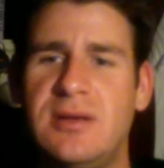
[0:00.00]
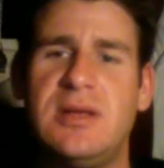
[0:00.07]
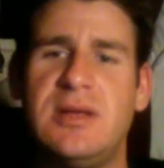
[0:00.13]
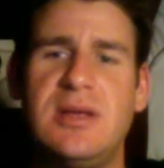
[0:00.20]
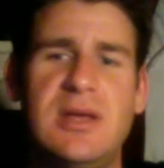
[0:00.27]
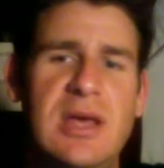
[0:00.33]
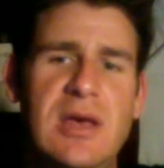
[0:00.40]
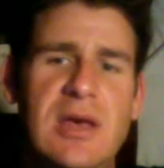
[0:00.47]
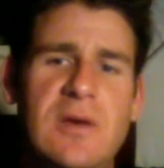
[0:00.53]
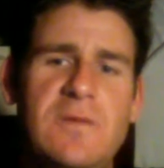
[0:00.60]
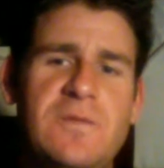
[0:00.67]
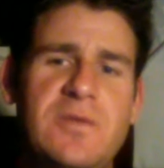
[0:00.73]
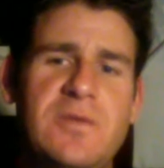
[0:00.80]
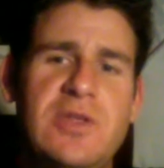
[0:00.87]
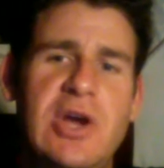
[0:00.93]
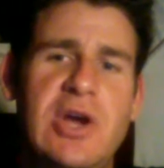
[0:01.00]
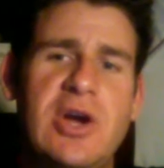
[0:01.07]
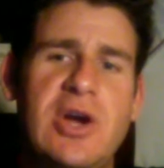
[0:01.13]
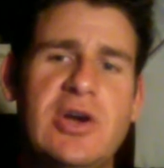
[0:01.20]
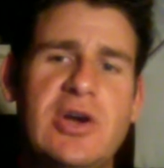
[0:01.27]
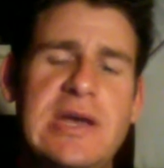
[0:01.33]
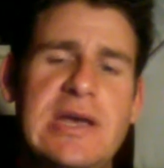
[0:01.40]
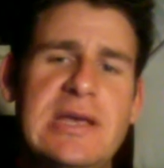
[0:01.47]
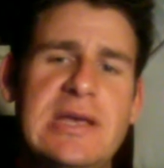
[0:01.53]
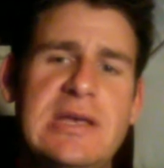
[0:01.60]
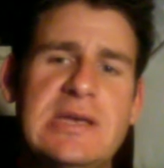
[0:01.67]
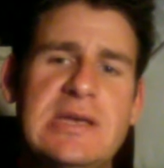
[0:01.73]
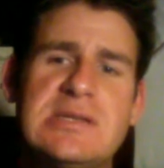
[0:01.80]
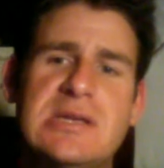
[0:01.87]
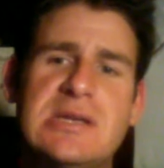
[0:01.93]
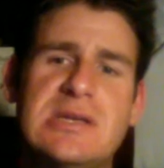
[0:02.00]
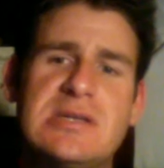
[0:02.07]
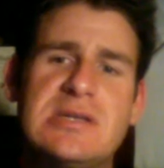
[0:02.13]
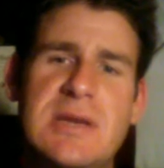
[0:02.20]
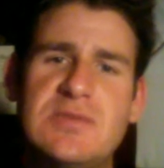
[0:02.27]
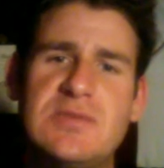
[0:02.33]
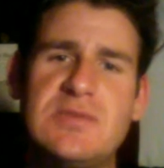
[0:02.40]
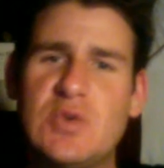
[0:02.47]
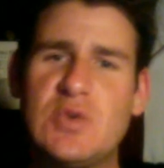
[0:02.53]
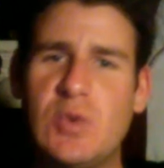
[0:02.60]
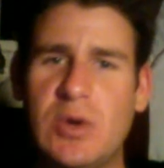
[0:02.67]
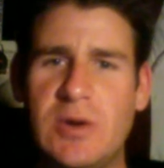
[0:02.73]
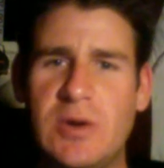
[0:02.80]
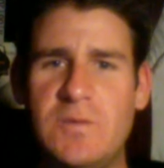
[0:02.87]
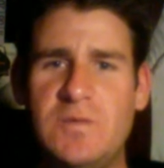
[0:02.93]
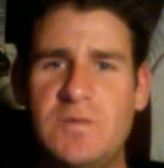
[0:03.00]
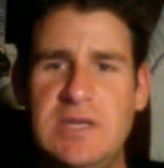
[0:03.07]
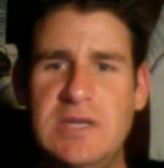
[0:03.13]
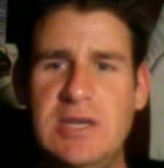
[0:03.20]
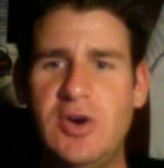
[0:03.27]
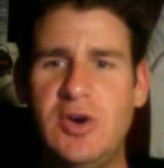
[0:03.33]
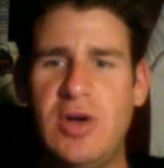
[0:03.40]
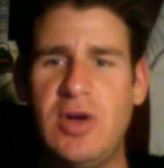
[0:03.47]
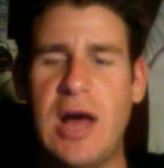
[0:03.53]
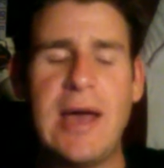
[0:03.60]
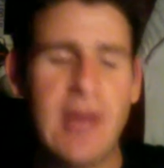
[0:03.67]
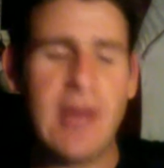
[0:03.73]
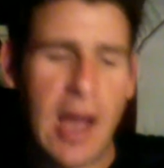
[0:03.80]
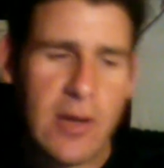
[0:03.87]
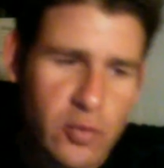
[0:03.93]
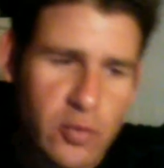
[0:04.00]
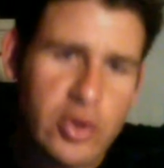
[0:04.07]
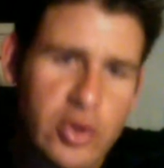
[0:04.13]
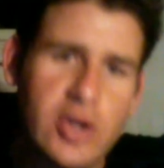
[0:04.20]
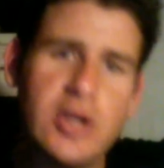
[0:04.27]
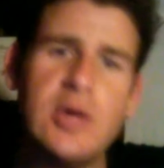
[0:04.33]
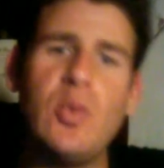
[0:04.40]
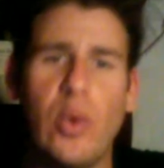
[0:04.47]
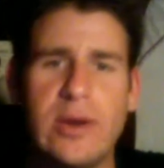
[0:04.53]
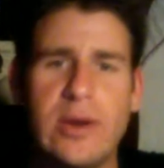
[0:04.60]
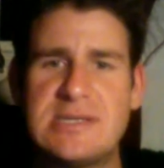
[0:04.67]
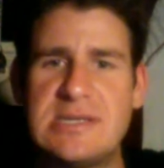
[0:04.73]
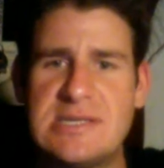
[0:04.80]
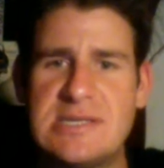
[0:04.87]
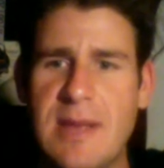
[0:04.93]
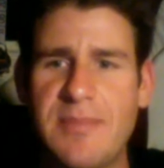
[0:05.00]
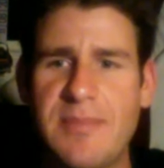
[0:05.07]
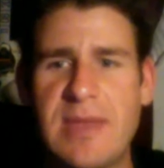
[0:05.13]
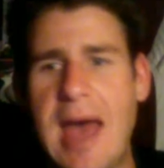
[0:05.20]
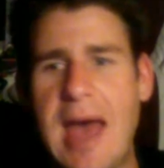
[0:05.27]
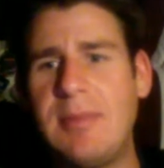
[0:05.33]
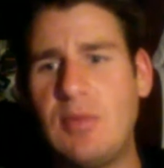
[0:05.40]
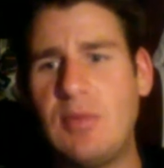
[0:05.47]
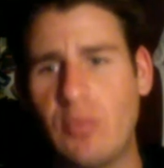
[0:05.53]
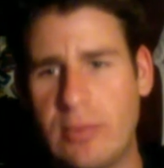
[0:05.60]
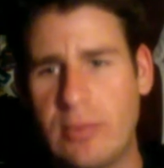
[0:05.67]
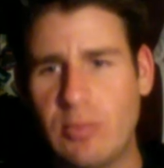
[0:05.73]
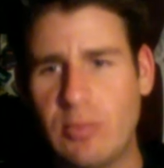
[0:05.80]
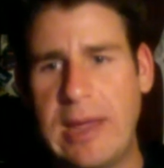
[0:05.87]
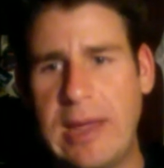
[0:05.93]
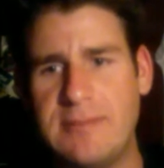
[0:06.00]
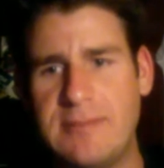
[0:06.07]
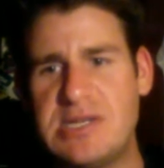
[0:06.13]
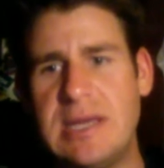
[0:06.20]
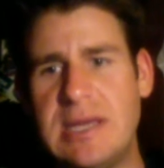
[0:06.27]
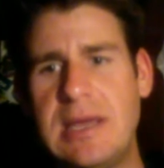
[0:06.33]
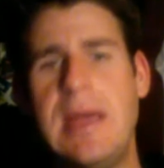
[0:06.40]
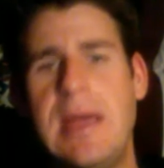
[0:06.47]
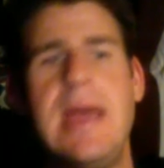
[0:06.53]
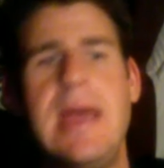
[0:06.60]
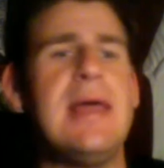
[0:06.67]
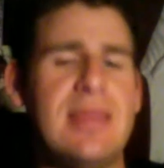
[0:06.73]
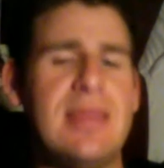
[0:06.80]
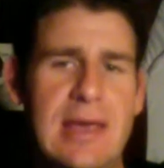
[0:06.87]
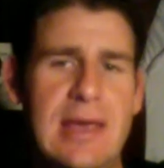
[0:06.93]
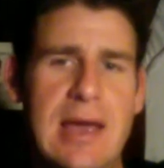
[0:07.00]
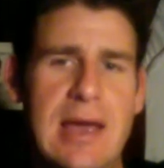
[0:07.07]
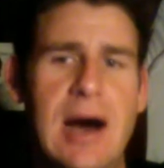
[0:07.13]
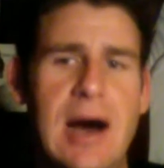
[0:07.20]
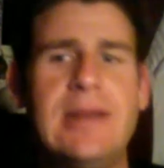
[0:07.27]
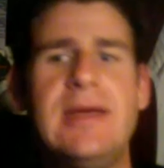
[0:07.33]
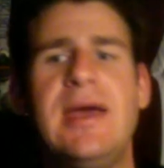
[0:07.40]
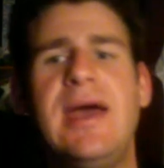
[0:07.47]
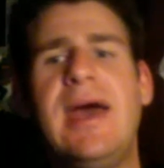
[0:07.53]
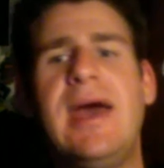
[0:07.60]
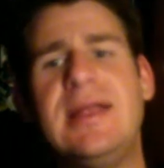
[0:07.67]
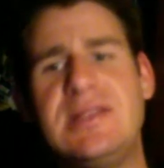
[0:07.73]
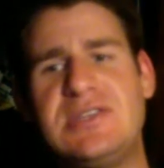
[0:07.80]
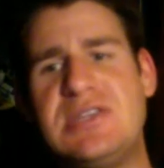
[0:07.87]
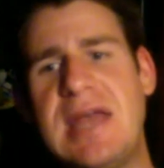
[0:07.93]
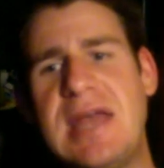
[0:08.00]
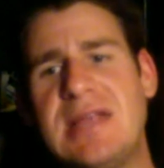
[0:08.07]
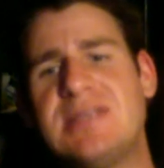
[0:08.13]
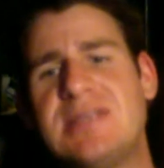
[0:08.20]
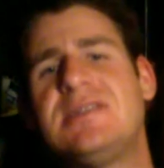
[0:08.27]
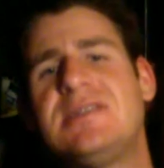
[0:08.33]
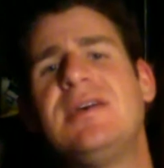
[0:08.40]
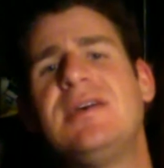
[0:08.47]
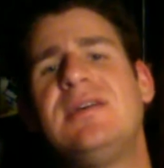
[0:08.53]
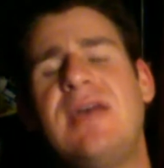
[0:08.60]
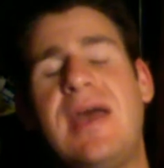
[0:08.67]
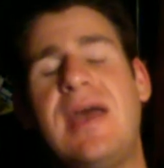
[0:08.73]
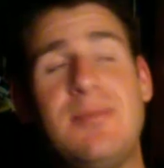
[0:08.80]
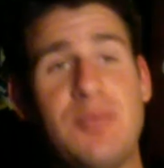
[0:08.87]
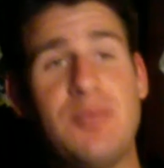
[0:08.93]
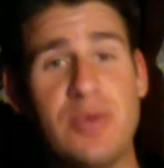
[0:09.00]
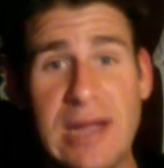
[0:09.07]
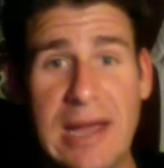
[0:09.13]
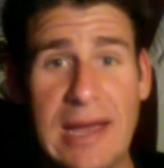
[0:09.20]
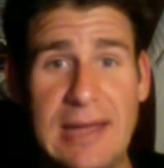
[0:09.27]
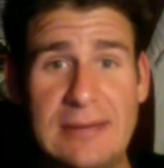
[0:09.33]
if there is some sort of deal, I really want to see something happen with Ramsay, Theon, and Sansa, and Brienne.